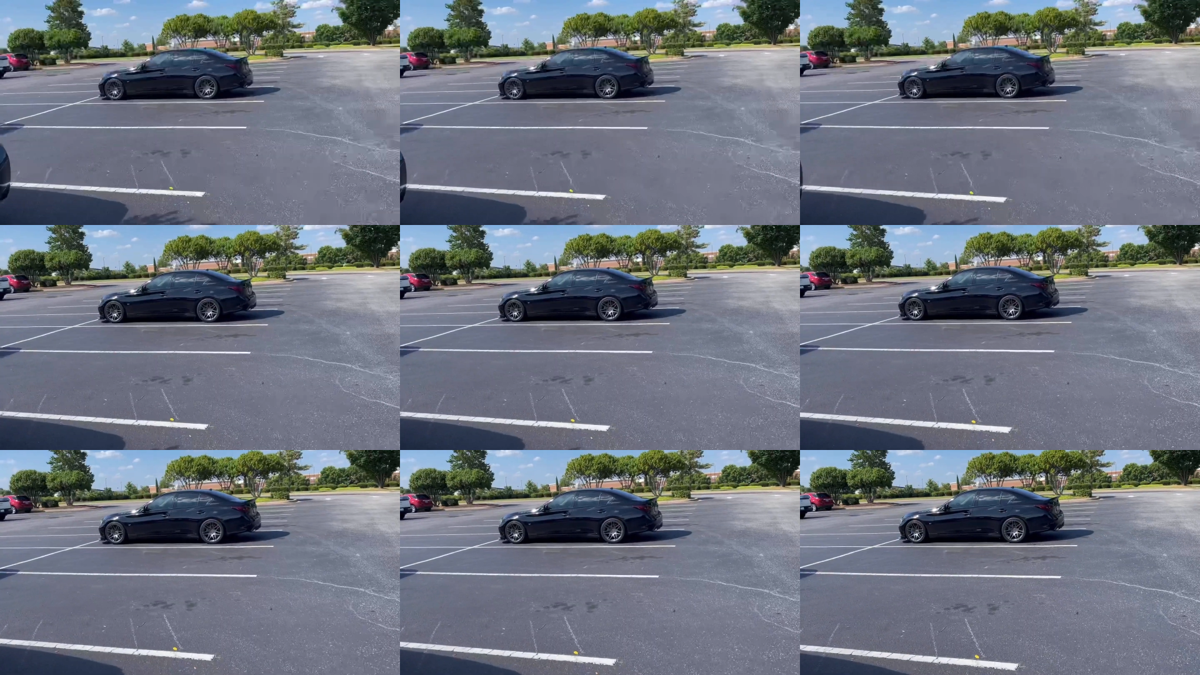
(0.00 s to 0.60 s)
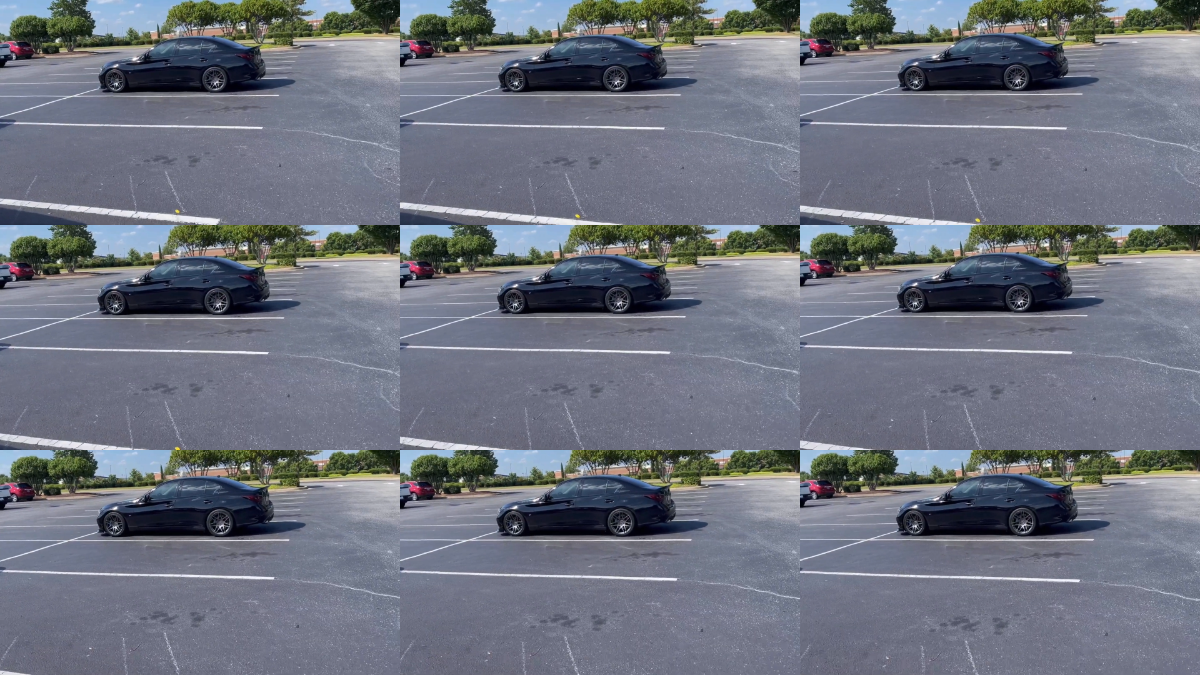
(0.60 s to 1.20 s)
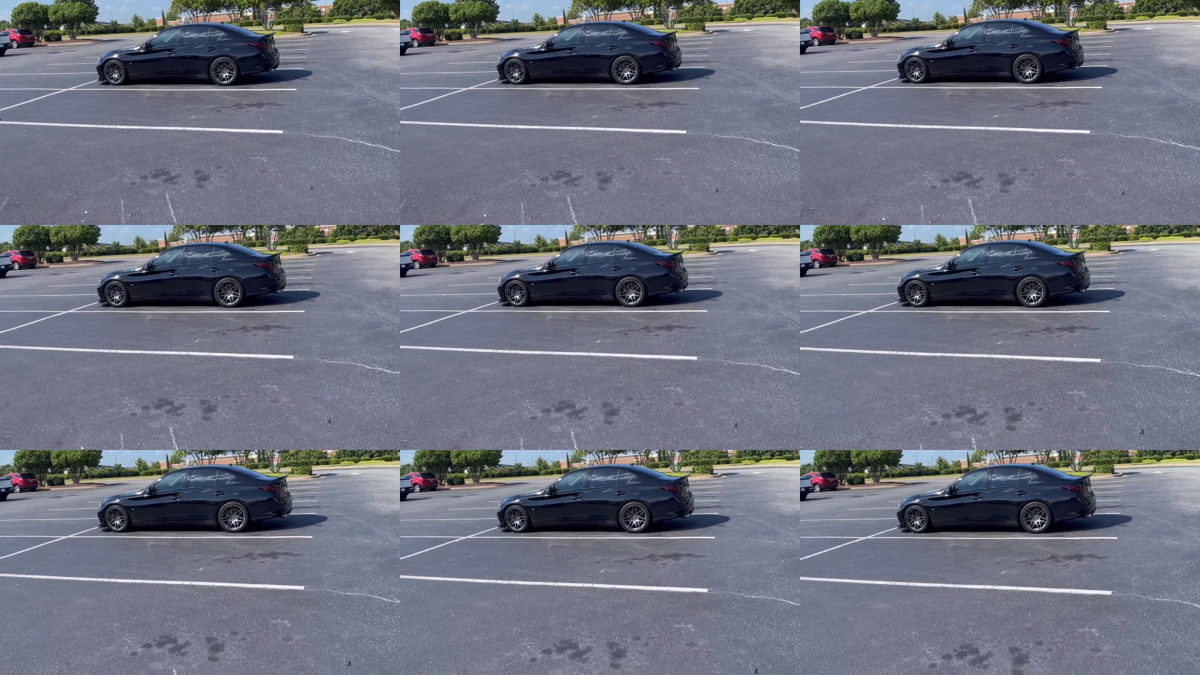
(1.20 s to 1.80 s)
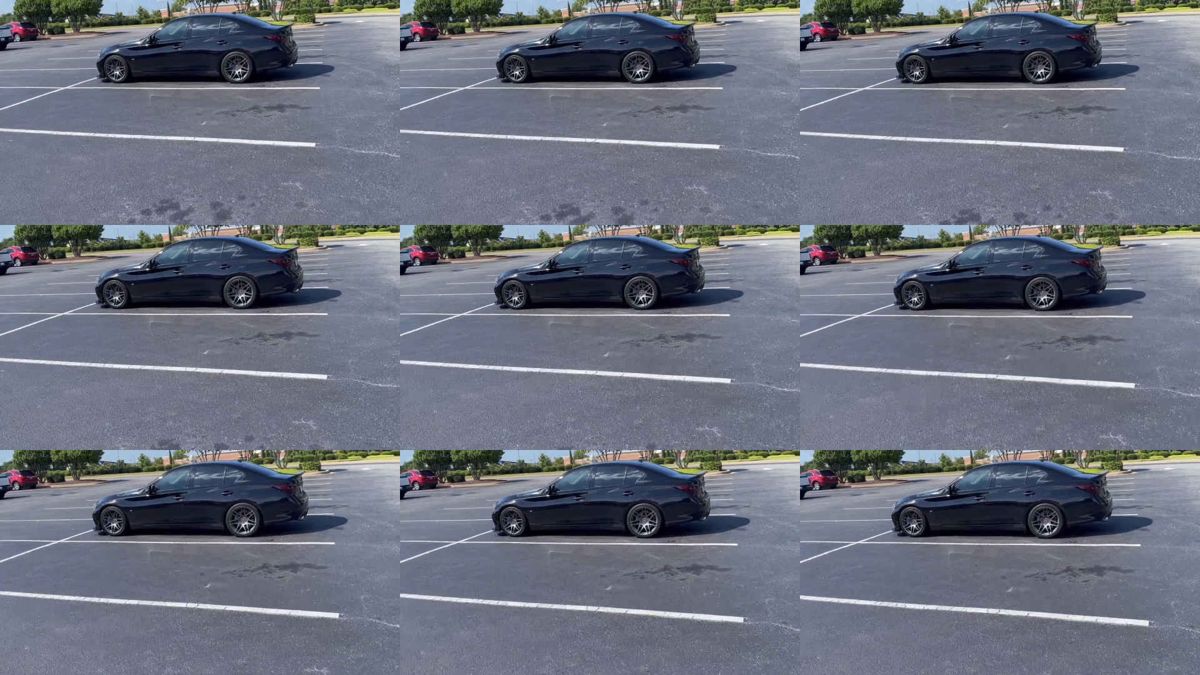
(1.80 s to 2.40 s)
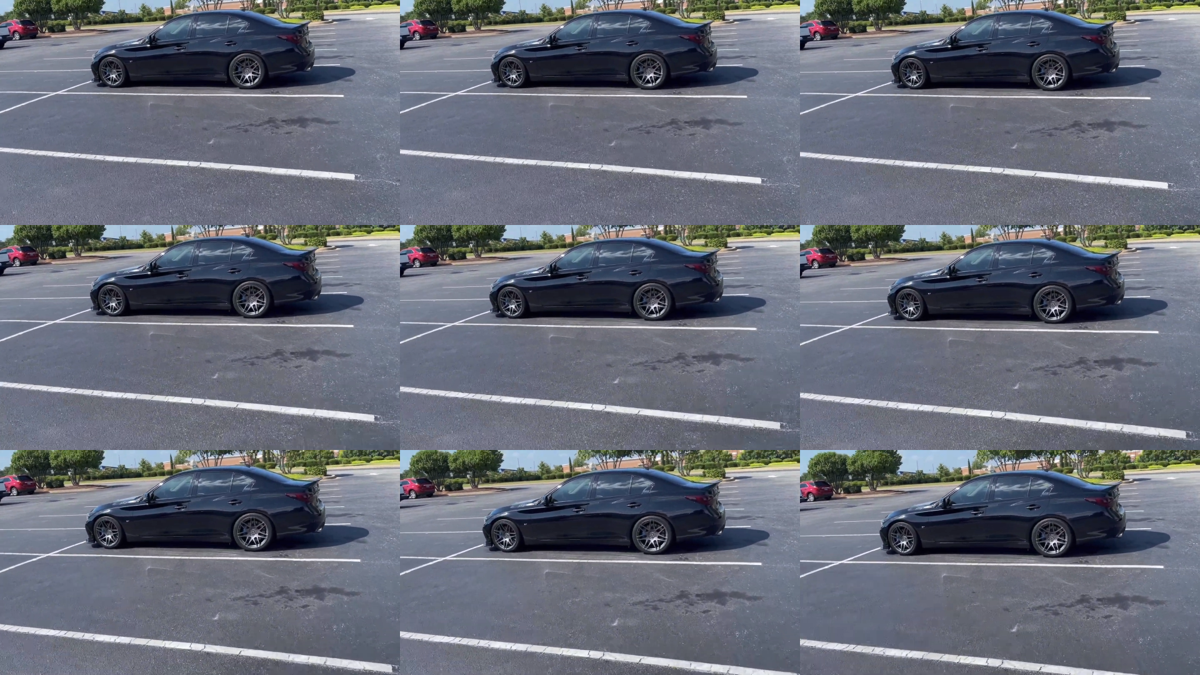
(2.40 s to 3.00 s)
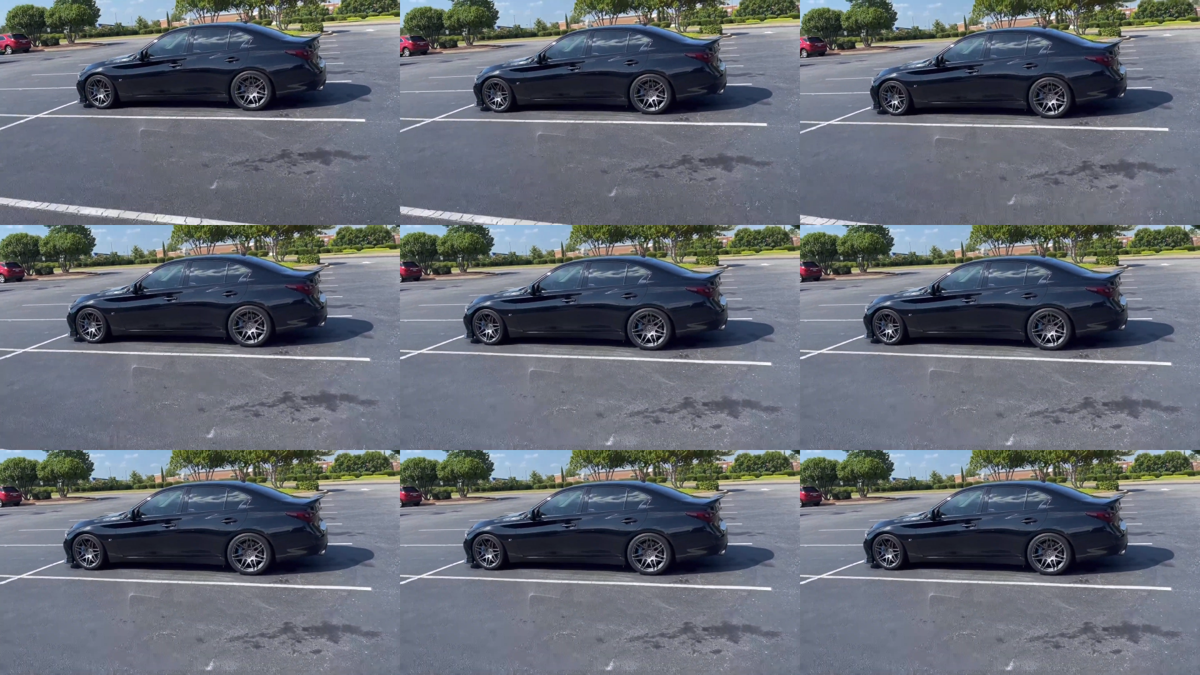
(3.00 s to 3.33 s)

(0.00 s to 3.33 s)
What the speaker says: [unreadable: no face in view]